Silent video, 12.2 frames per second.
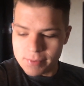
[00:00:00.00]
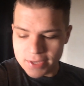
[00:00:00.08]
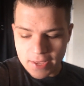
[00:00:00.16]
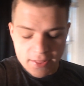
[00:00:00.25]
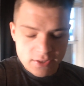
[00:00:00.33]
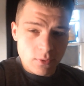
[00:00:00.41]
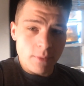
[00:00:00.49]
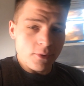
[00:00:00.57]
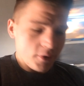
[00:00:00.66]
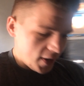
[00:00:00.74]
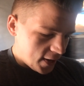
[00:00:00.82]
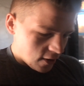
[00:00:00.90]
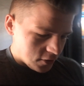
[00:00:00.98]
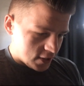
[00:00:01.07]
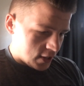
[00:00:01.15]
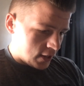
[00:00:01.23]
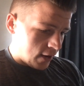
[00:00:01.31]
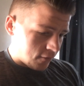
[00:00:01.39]
But yeah, that's what I'm doing right now,
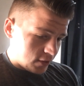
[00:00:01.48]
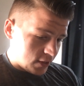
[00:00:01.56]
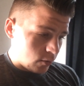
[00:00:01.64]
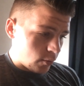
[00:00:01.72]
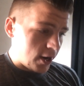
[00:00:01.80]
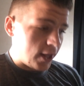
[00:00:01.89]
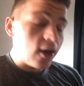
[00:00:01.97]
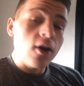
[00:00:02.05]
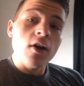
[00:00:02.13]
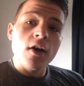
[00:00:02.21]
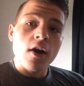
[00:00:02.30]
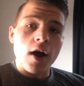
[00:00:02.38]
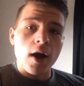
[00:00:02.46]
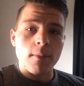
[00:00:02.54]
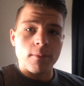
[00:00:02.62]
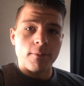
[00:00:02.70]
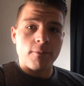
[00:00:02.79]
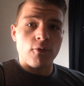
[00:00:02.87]
just getting everything ready um,